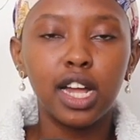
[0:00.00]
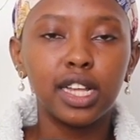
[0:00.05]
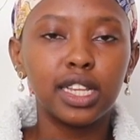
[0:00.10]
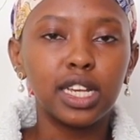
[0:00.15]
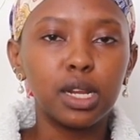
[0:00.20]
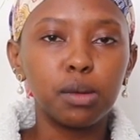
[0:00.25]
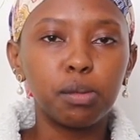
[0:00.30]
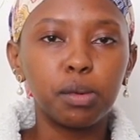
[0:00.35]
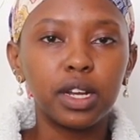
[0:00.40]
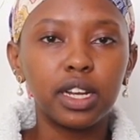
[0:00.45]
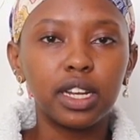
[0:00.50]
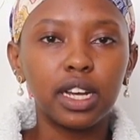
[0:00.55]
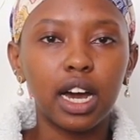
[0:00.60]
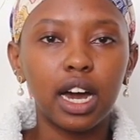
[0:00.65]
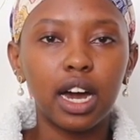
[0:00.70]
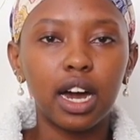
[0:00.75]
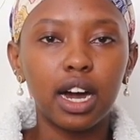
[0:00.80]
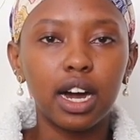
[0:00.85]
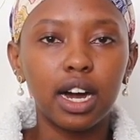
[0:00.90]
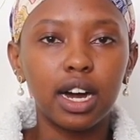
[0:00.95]

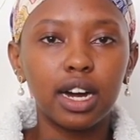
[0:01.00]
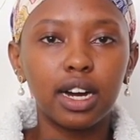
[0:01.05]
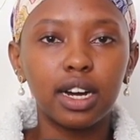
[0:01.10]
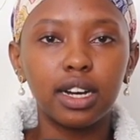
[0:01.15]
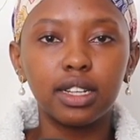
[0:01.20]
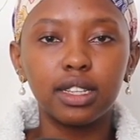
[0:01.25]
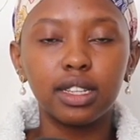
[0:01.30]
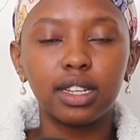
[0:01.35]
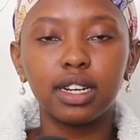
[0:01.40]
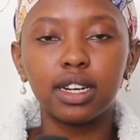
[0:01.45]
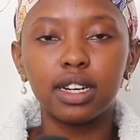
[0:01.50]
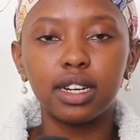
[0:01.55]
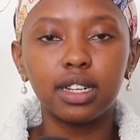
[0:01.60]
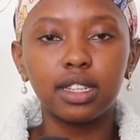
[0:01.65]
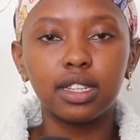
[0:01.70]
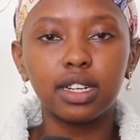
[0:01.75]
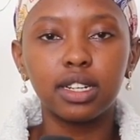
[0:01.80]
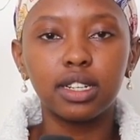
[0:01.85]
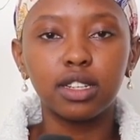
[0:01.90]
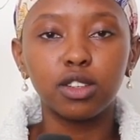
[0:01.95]
Nilipenda
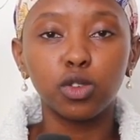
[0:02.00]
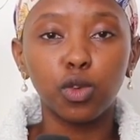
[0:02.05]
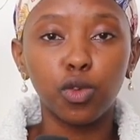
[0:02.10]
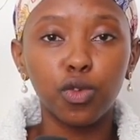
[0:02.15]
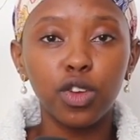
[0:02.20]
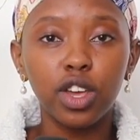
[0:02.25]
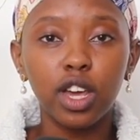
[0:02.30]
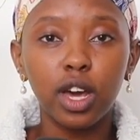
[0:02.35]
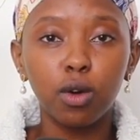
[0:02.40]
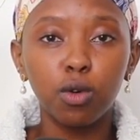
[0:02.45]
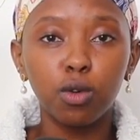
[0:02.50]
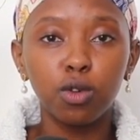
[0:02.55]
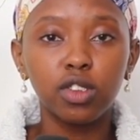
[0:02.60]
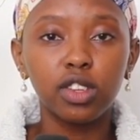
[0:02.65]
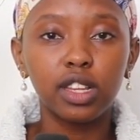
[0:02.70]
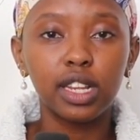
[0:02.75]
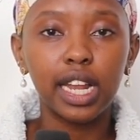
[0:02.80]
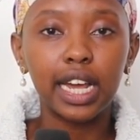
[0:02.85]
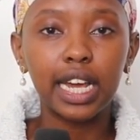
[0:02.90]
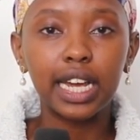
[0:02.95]
the Sophia,
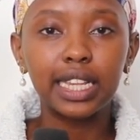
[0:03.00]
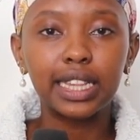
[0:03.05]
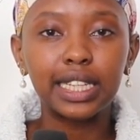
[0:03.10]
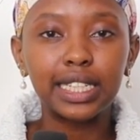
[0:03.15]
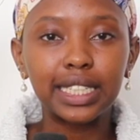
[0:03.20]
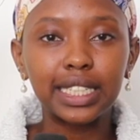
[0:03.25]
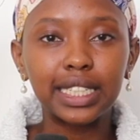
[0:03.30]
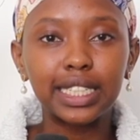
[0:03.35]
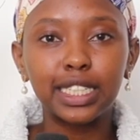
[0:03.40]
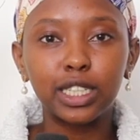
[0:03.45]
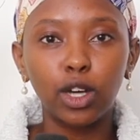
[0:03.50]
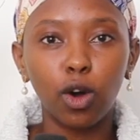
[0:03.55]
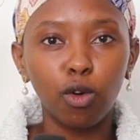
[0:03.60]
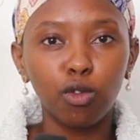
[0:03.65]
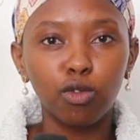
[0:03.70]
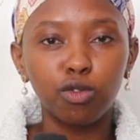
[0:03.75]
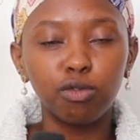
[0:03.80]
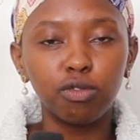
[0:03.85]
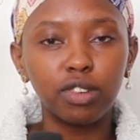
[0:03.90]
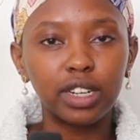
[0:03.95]
who's like the sister
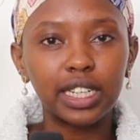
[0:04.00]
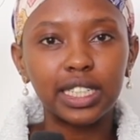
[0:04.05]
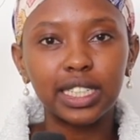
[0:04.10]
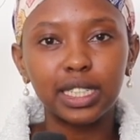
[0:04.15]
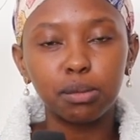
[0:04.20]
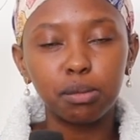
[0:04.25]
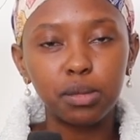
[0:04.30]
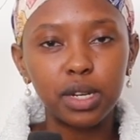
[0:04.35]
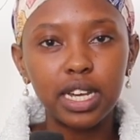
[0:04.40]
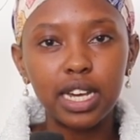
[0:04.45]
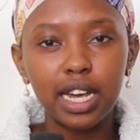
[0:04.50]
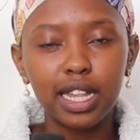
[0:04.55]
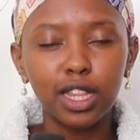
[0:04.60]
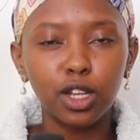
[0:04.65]
of Vanessa MD.